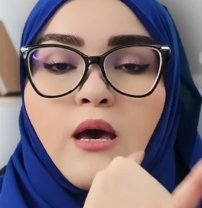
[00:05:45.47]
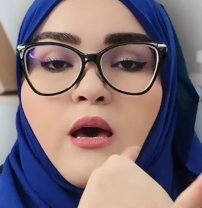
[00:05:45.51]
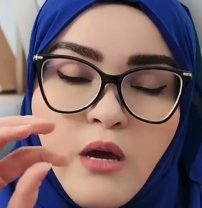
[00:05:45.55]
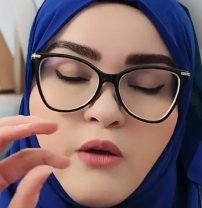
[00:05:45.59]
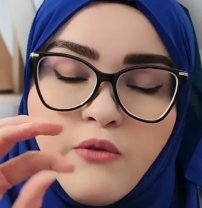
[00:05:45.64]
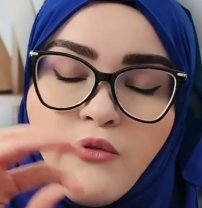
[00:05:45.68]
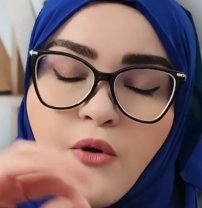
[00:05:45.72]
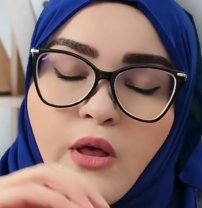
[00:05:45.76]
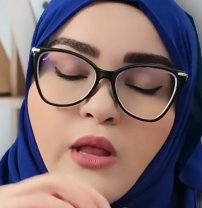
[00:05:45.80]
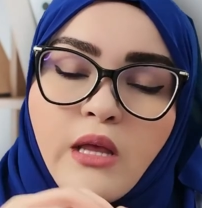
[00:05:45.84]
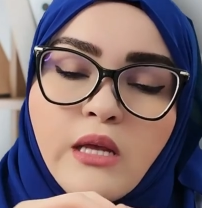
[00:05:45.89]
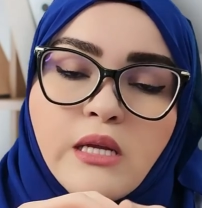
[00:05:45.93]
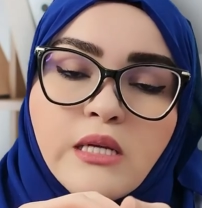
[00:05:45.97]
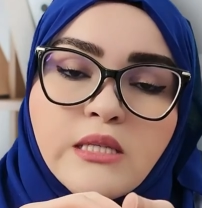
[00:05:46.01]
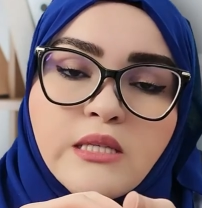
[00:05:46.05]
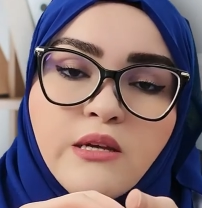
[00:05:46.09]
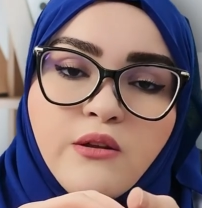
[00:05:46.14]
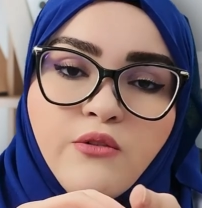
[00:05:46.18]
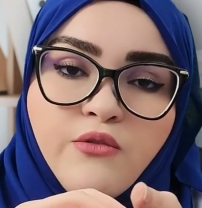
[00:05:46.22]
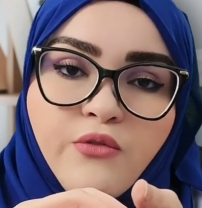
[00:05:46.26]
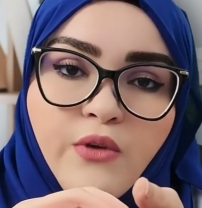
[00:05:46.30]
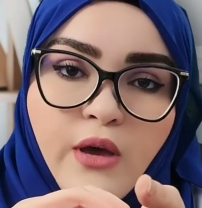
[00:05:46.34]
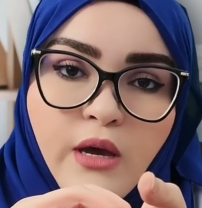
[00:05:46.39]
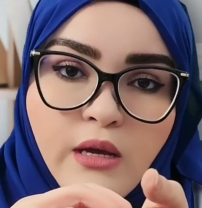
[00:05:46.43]
And finally,
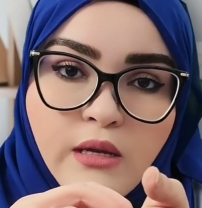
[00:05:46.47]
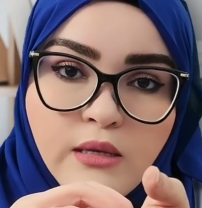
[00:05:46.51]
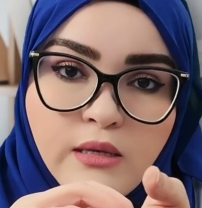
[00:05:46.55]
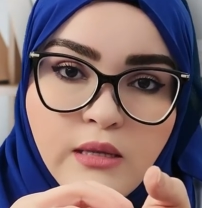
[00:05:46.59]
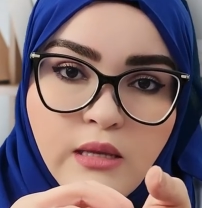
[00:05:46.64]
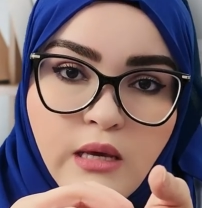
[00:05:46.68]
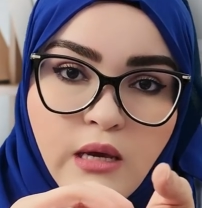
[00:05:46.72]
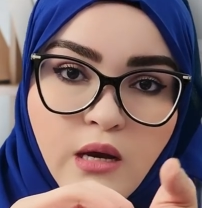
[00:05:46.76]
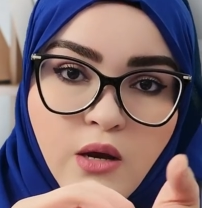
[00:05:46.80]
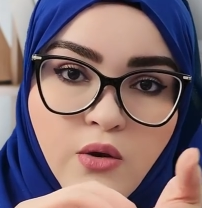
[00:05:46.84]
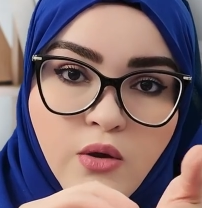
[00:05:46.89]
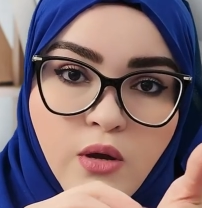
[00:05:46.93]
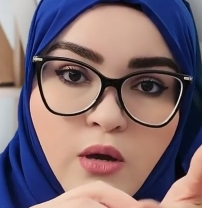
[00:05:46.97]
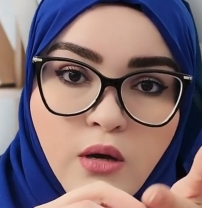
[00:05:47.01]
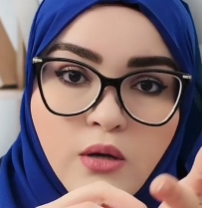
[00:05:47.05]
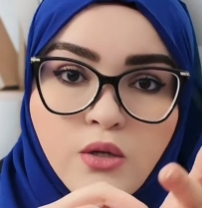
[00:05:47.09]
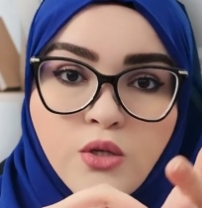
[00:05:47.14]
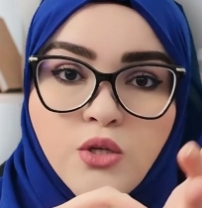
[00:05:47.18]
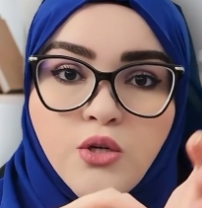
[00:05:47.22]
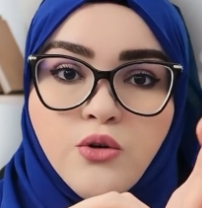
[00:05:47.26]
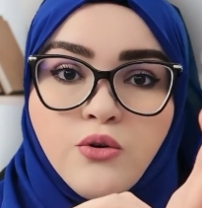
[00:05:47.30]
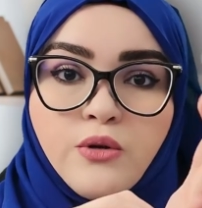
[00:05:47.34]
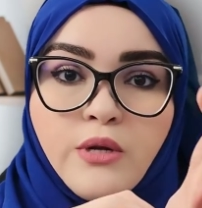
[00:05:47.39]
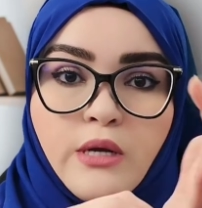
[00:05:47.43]
disinfect the area
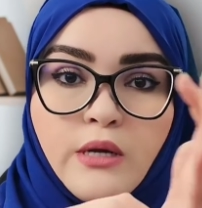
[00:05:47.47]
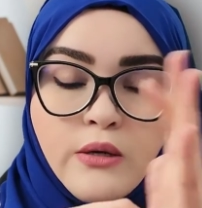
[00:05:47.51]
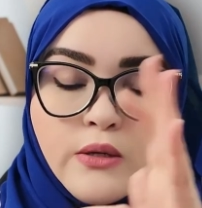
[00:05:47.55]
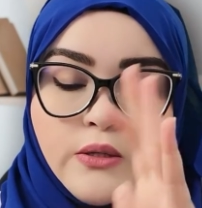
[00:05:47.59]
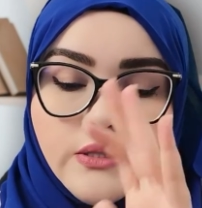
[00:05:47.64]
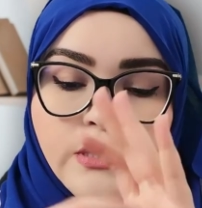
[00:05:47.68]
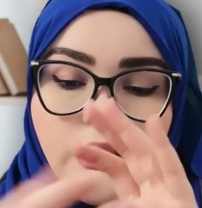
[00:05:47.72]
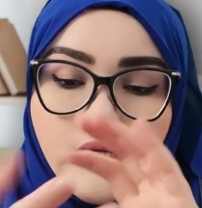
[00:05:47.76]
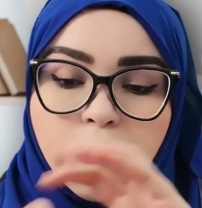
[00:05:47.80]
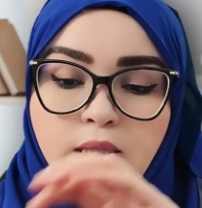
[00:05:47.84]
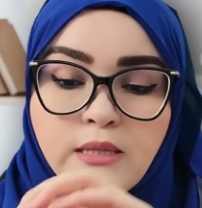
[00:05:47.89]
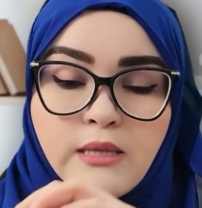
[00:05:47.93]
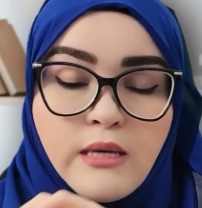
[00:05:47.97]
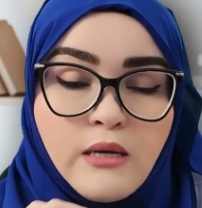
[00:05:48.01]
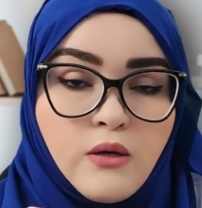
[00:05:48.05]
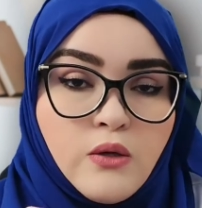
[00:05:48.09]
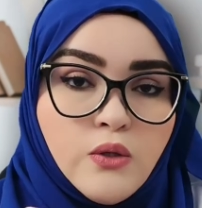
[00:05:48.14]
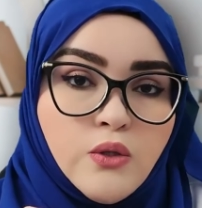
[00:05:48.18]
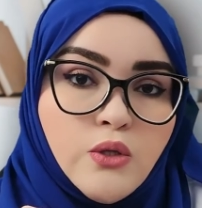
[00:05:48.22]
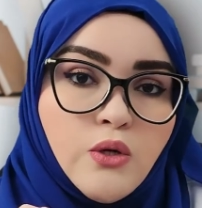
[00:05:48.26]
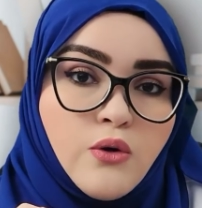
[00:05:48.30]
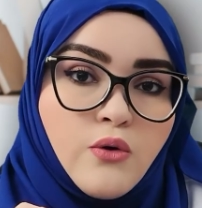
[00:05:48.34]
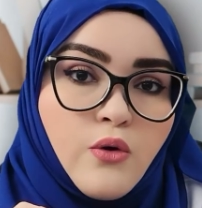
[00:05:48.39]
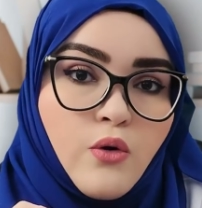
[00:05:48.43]
under your nails, as
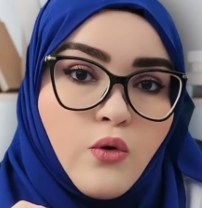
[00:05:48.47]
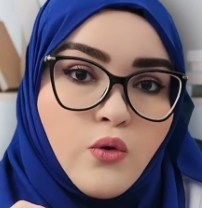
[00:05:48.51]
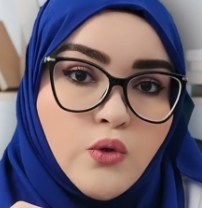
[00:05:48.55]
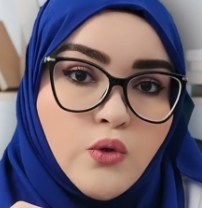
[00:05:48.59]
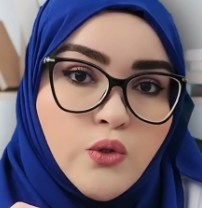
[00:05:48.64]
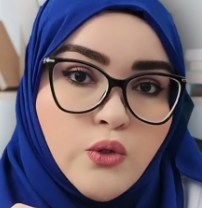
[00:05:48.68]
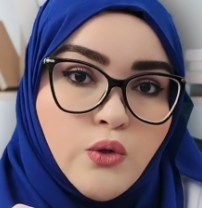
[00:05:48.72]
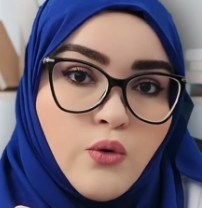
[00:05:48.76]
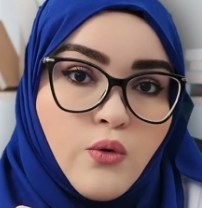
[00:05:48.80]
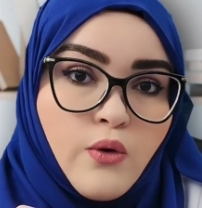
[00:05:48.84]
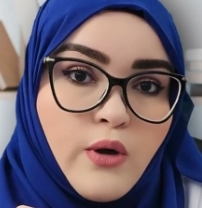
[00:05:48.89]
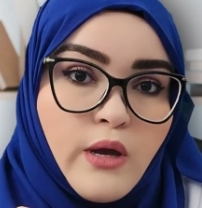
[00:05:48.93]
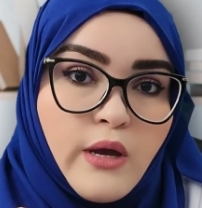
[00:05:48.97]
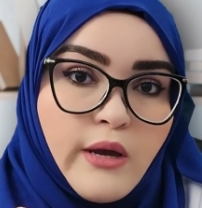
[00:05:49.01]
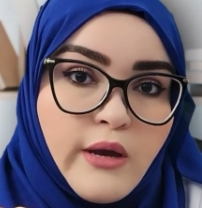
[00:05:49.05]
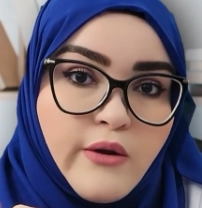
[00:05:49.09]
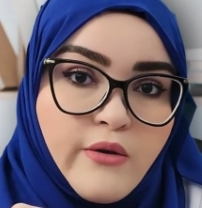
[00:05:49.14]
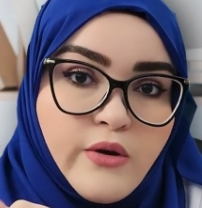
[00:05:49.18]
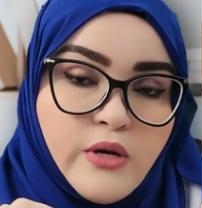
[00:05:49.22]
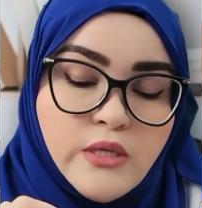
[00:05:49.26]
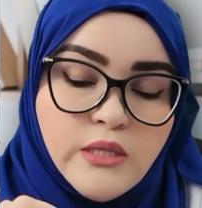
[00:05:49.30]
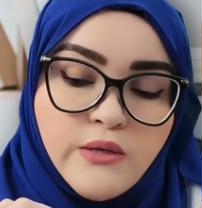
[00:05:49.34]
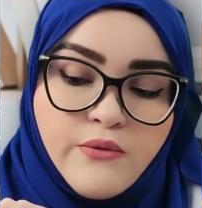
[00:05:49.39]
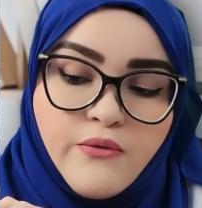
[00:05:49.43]
nails are also
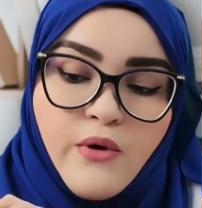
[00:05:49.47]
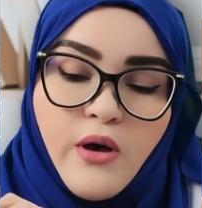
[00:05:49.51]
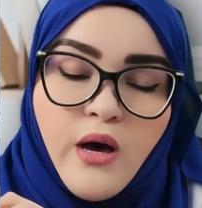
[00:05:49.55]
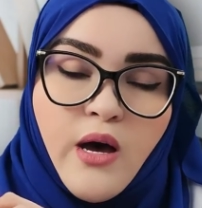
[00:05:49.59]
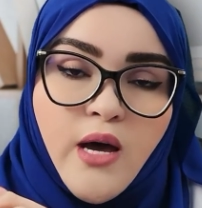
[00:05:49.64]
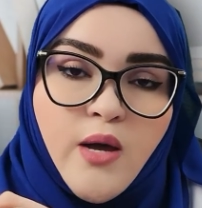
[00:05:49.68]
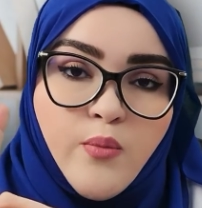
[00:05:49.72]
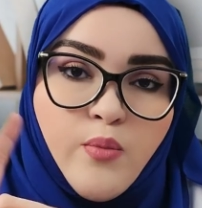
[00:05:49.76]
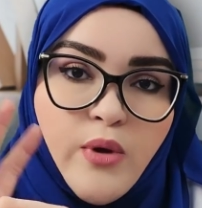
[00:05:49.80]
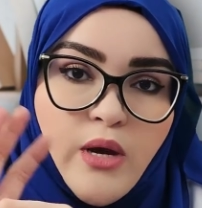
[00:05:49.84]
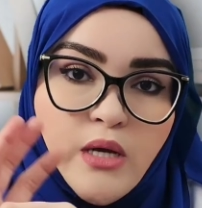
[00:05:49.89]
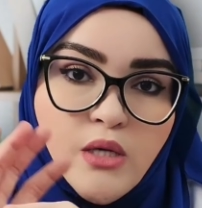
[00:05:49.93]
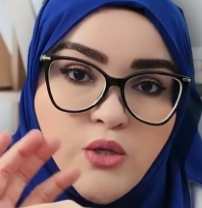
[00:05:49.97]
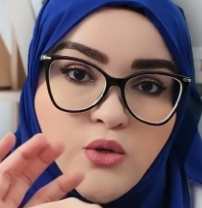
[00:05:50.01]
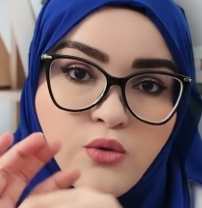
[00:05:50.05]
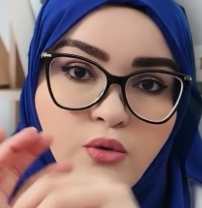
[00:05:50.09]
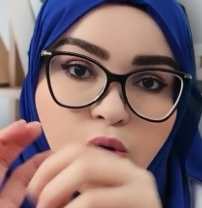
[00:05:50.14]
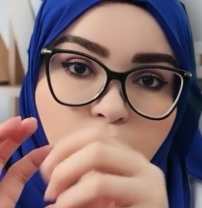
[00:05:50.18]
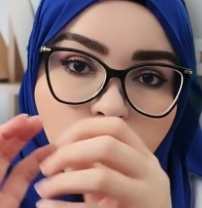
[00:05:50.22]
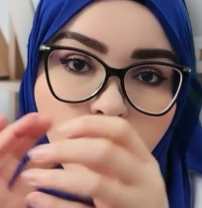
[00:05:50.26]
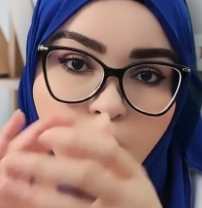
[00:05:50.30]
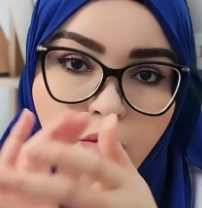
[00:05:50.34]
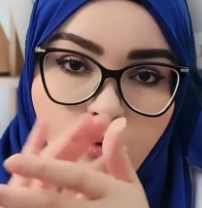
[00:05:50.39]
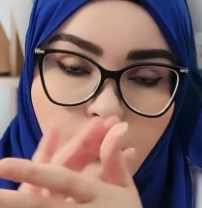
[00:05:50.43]
areas of high
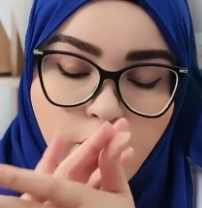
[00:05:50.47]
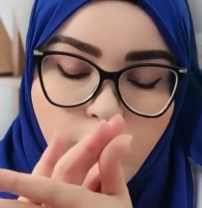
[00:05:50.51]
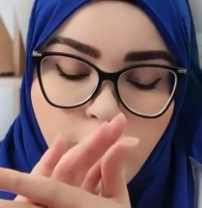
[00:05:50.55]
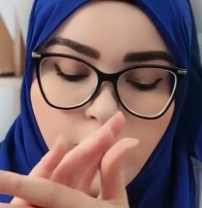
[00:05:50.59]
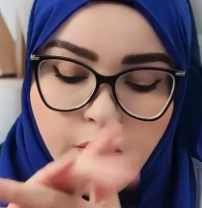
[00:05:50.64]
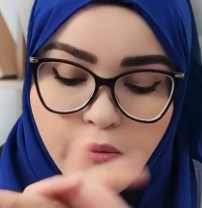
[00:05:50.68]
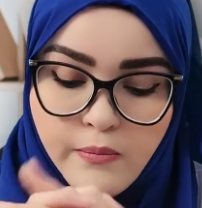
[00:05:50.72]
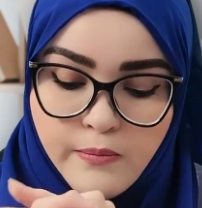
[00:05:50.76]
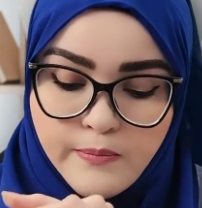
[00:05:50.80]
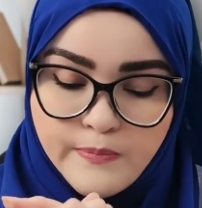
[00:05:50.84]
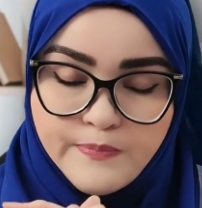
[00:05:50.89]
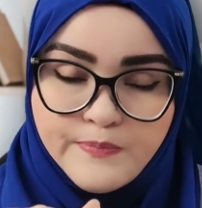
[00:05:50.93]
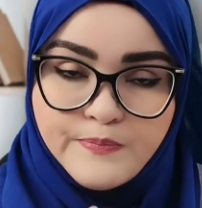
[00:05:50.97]
bacterial growth.